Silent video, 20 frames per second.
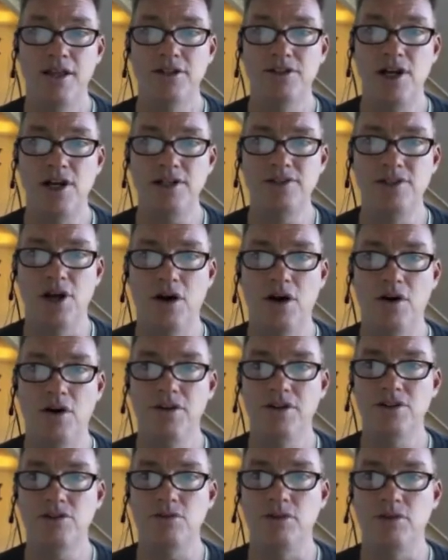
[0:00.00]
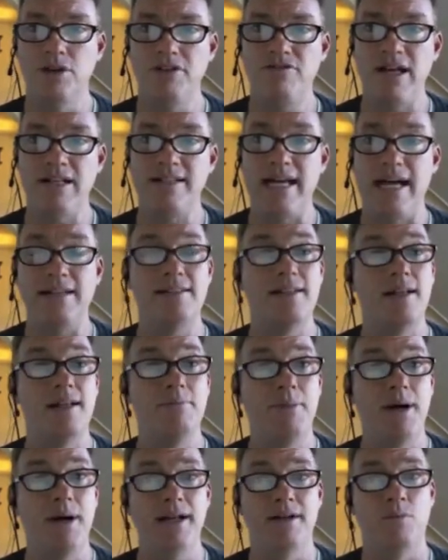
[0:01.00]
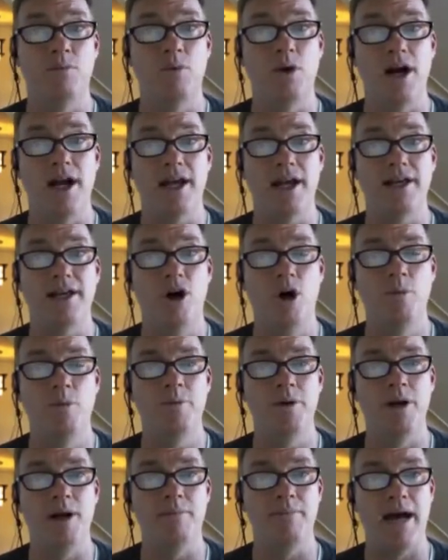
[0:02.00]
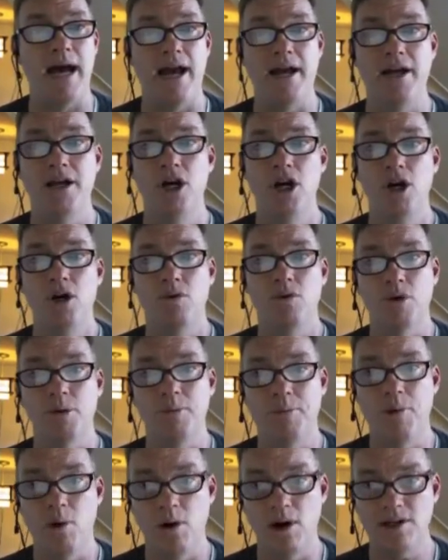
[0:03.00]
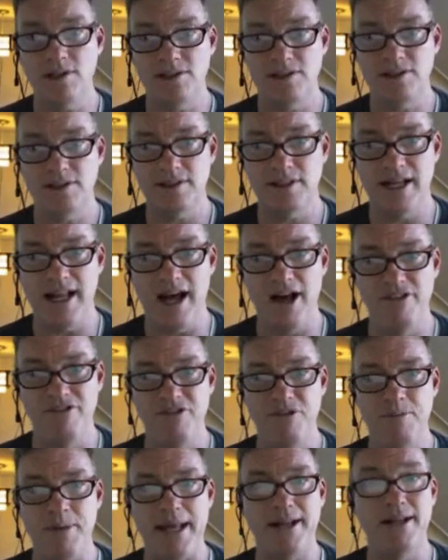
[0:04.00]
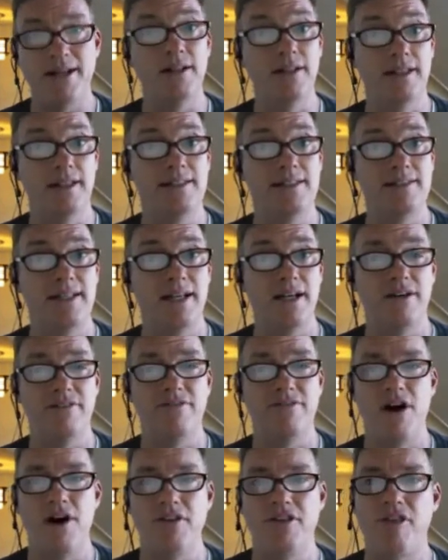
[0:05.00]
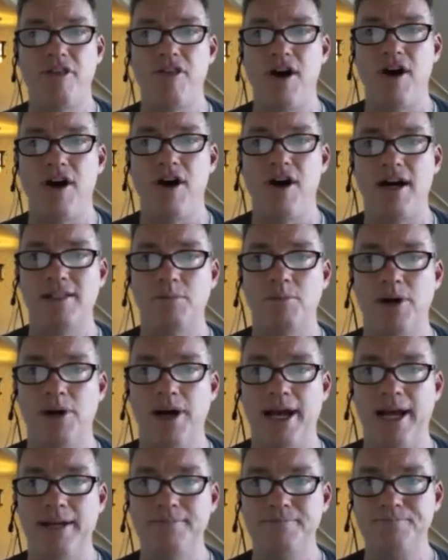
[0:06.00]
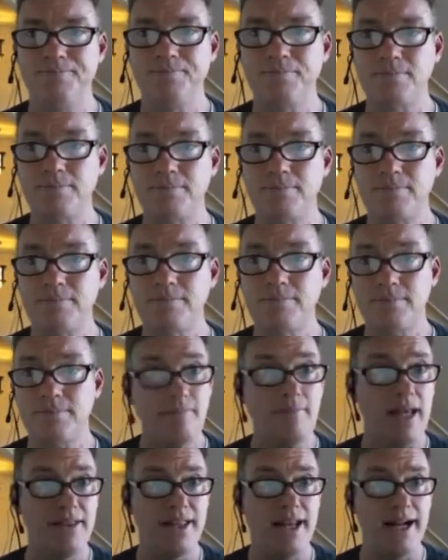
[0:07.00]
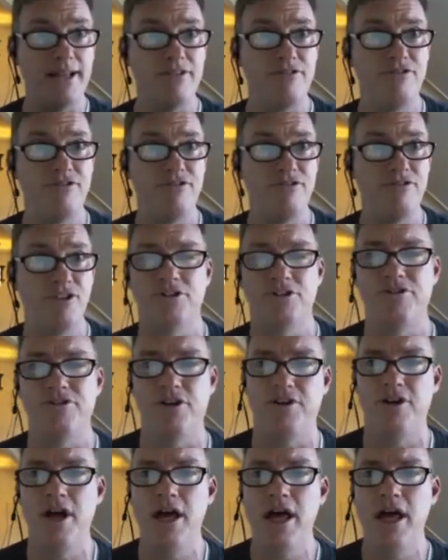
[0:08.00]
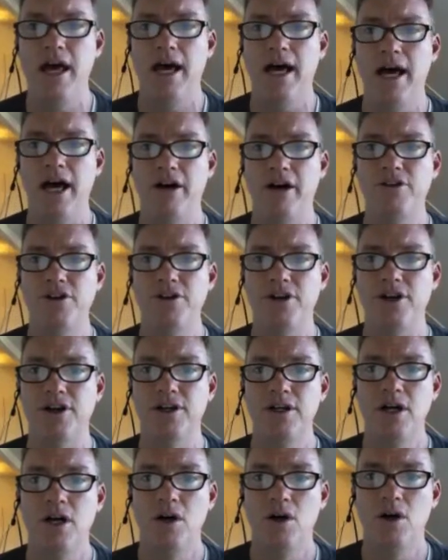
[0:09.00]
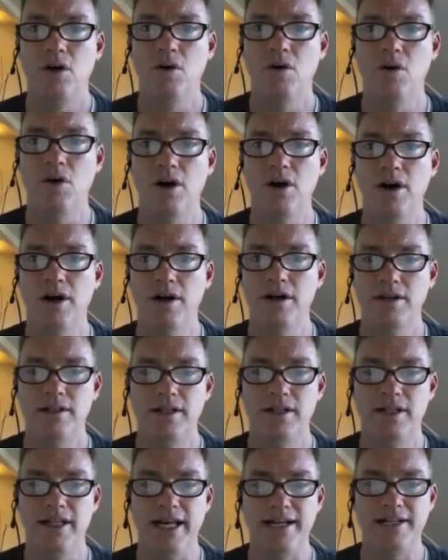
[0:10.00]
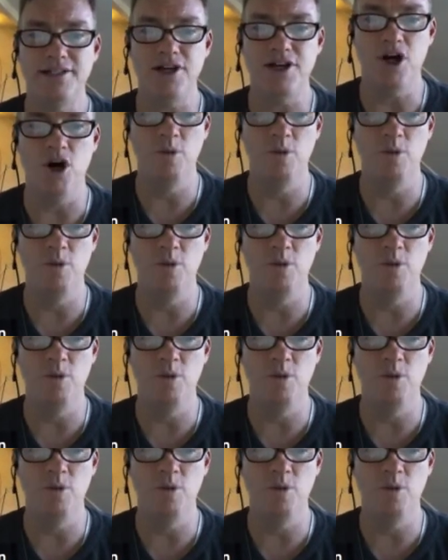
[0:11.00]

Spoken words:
There's also this really fantastic button where I can open up my reports, an alphabetical listing of all the thoughts in the brain that I can filter further, or click to